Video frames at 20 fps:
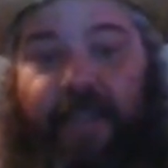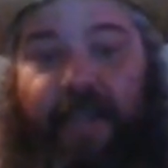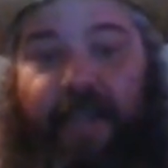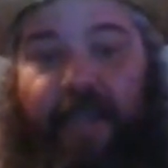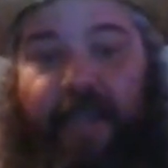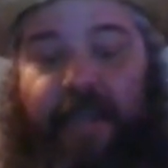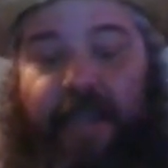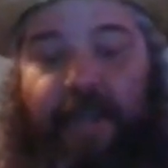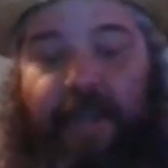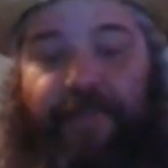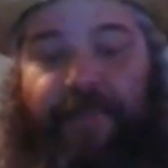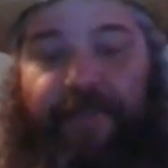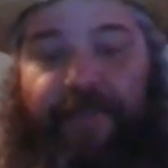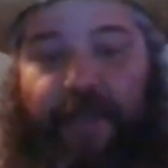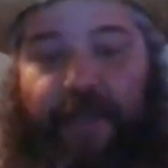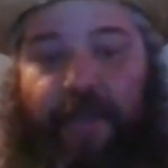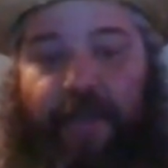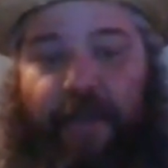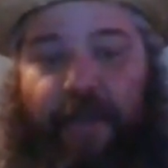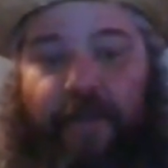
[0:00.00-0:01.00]
Then I ended up
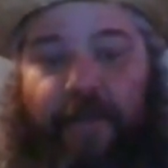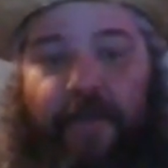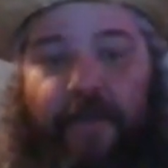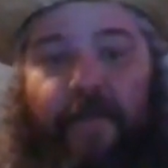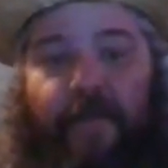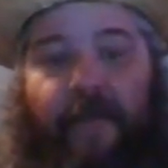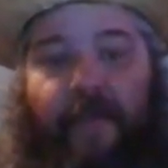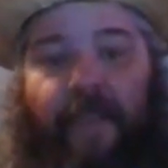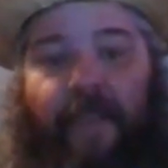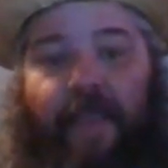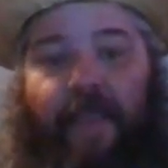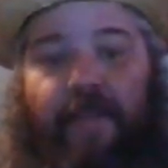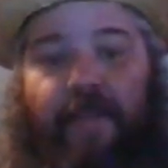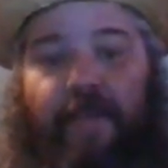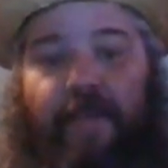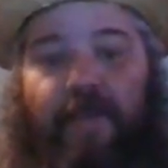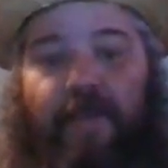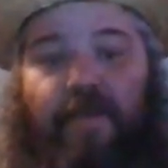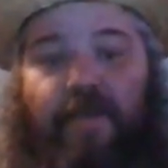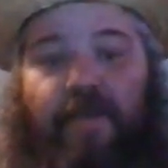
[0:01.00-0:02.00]
third.
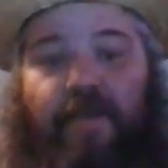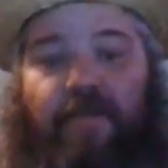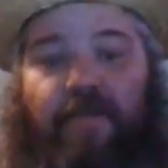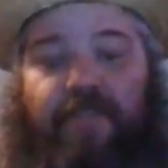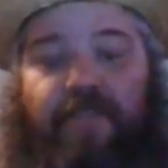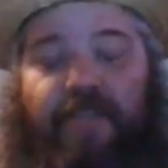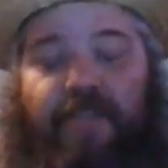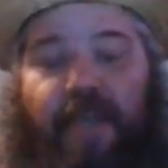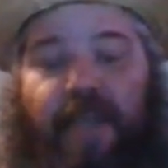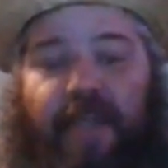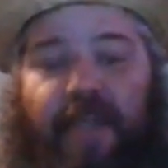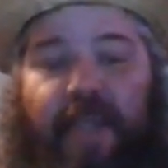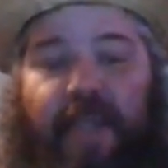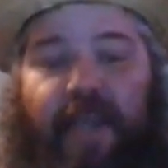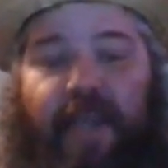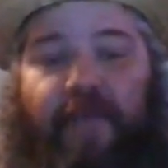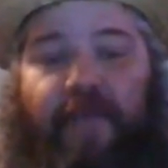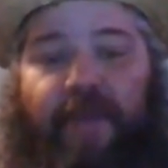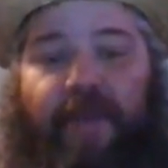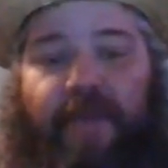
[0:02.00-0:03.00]

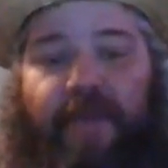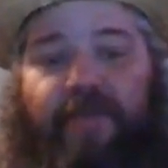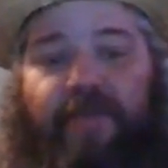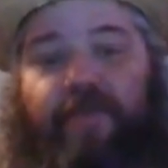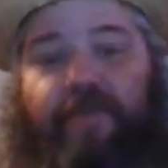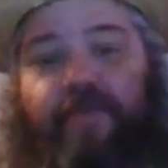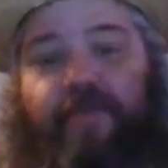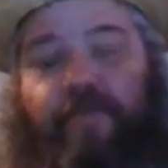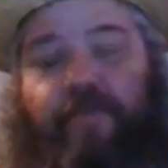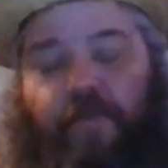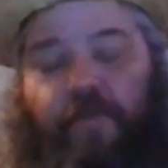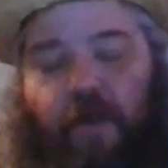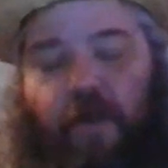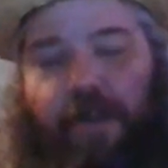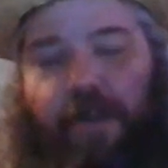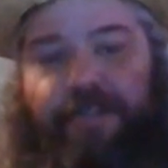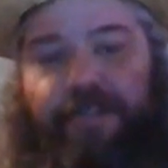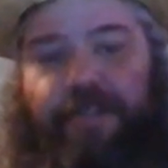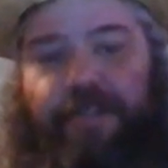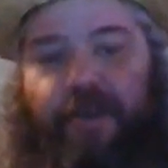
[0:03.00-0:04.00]
Sunday, I went,
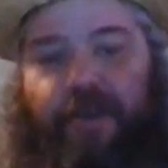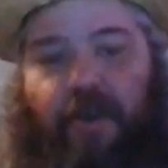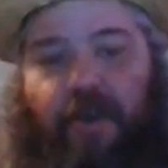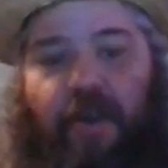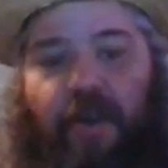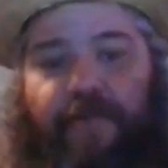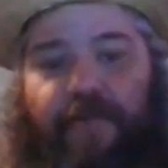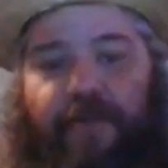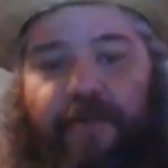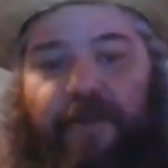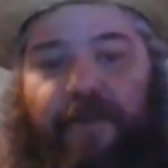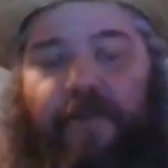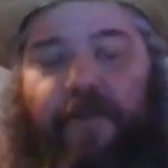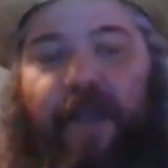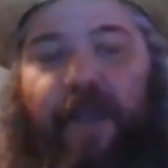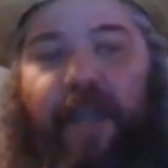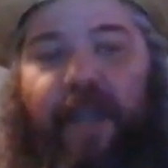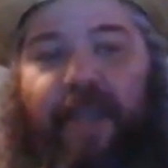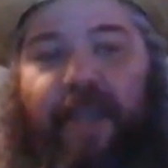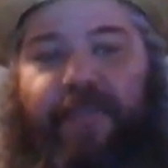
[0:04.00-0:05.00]
washed the car, put it
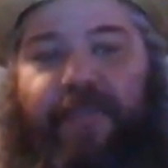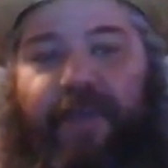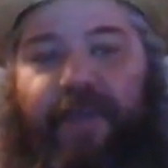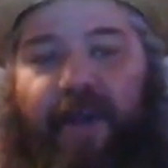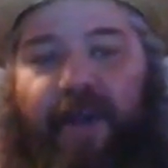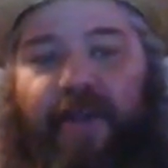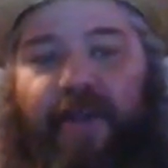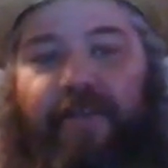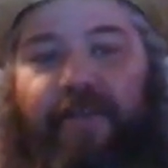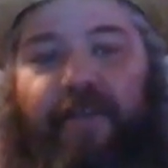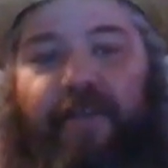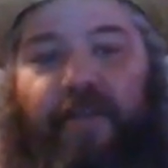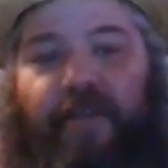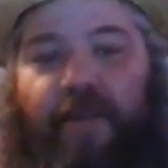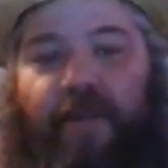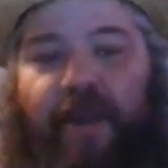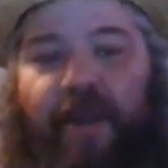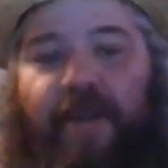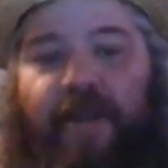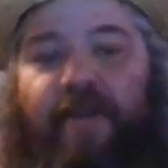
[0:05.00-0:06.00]
away, and thought, you
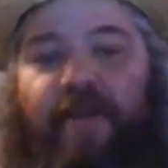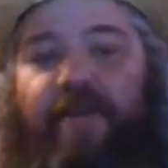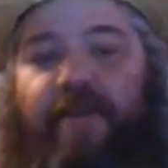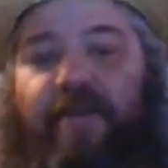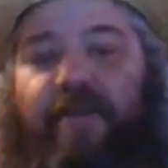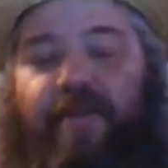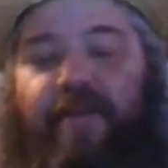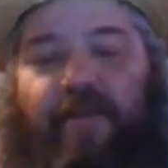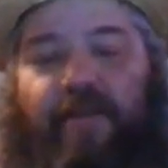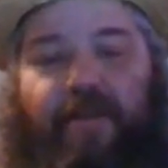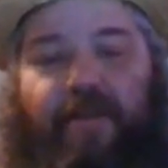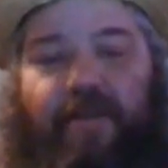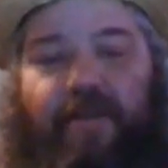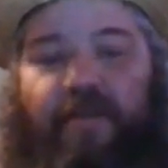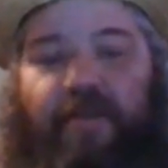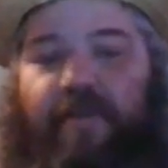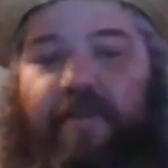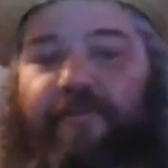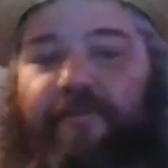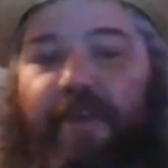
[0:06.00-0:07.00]
know what?
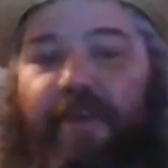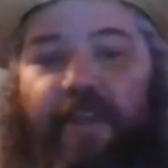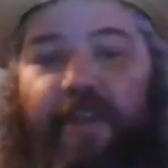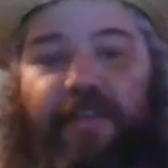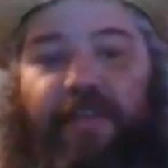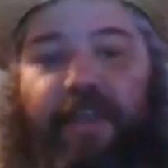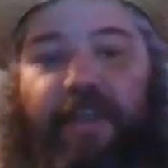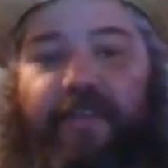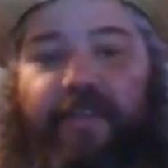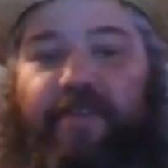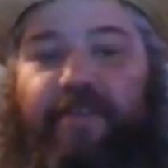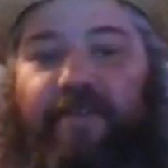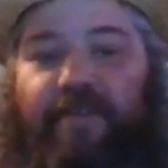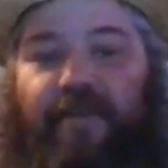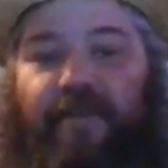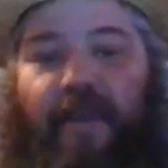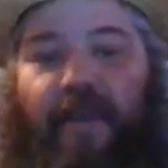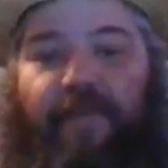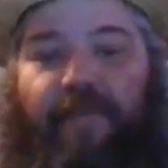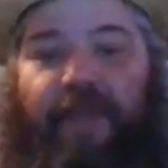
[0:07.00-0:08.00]
Fuck this.
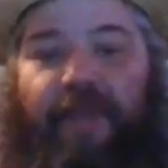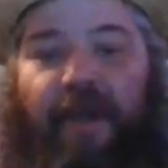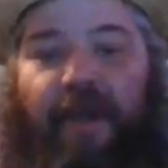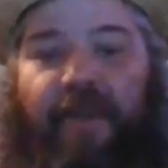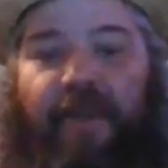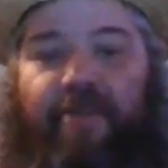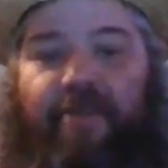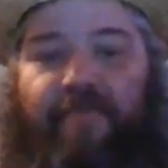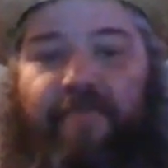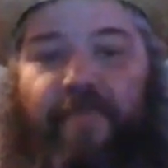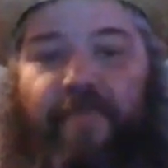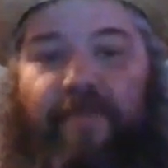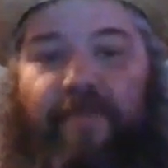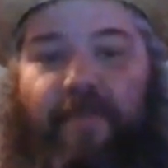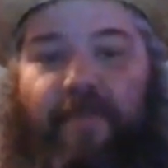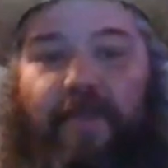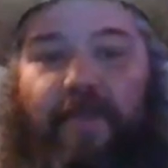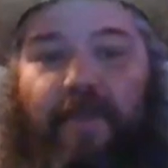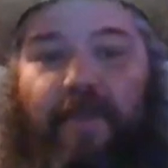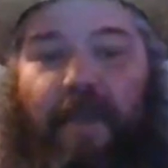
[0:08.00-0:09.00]
I'm done.
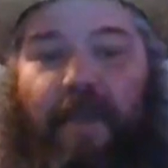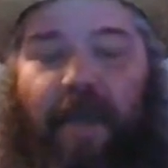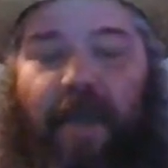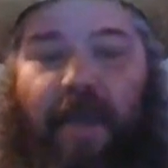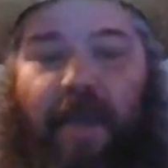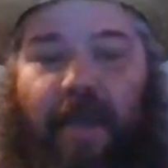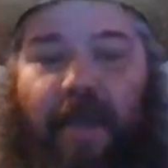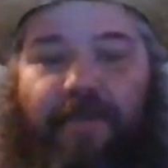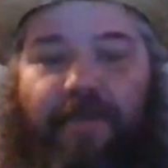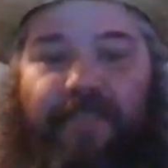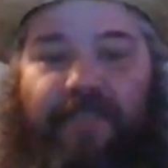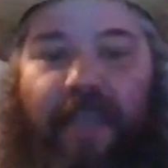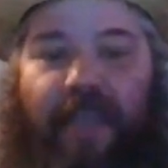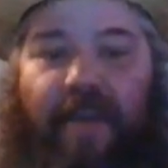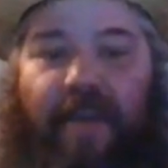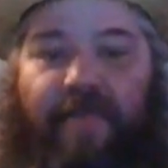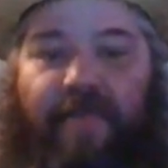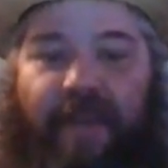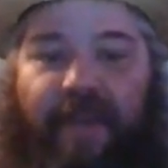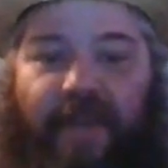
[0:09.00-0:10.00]
I was
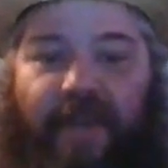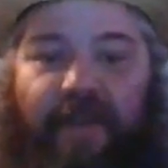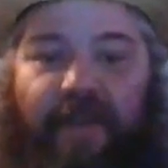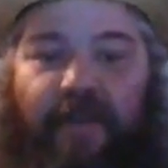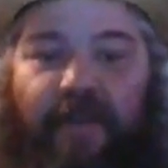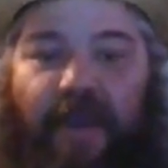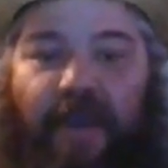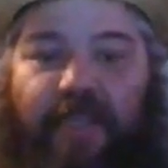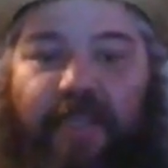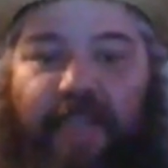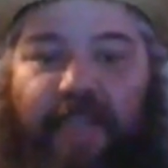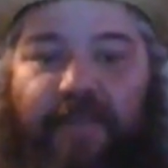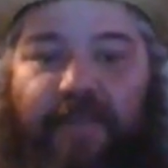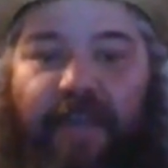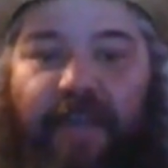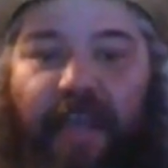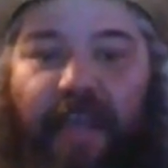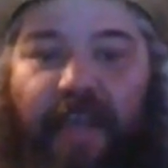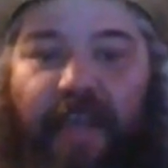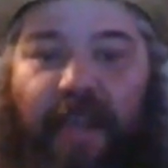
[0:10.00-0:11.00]
tired of being in the garage
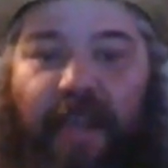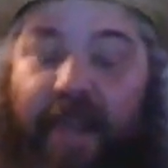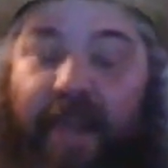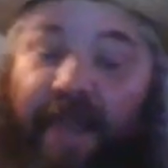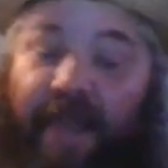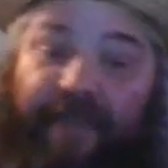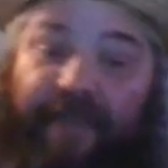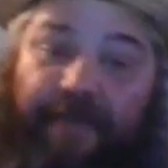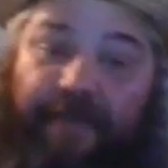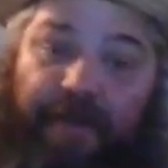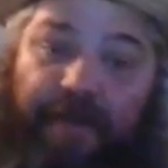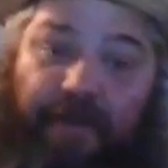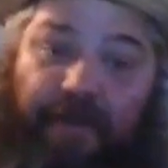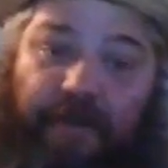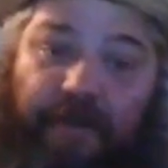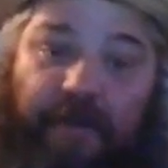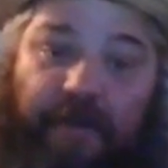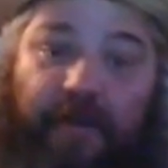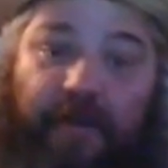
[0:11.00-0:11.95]
every night. I didn't have a crew.